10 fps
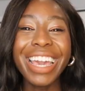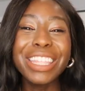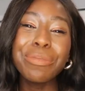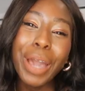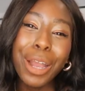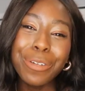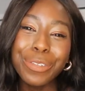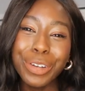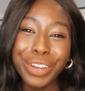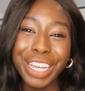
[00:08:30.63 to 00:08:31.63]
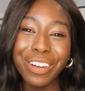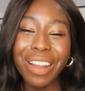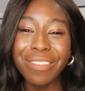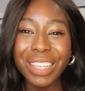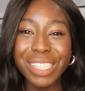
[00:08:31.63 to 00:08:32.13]
And the powerful creator
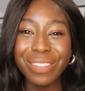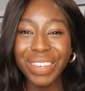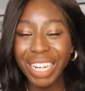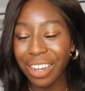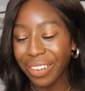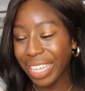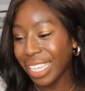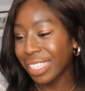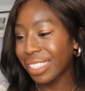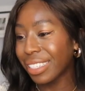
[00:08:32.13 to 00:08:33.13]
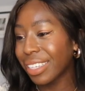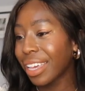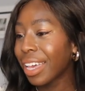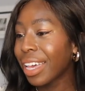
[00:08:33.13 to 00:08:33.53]
of this video is